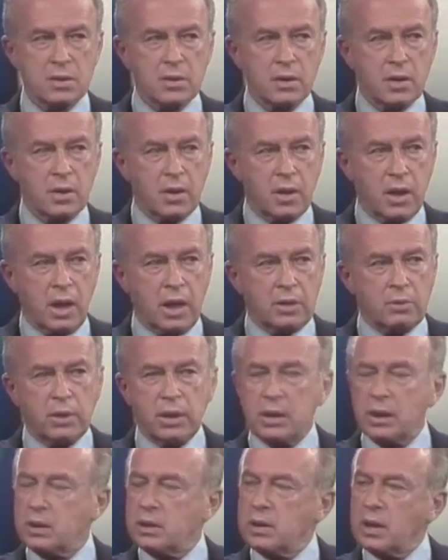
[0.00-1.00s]
in
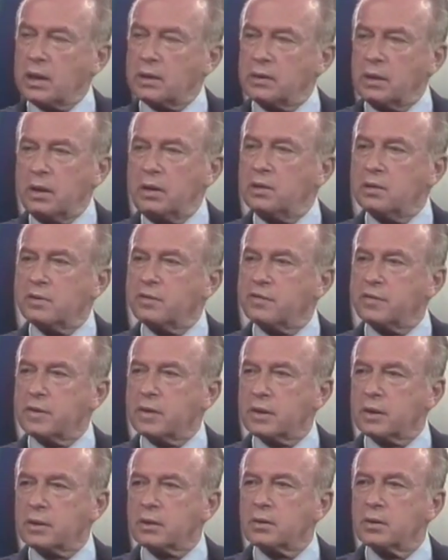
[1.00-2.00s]
April
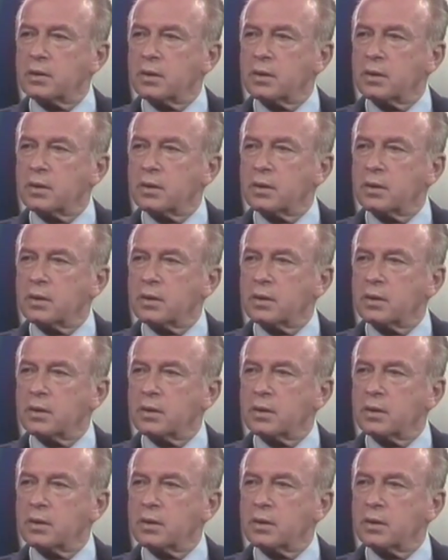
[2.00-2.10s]
'76,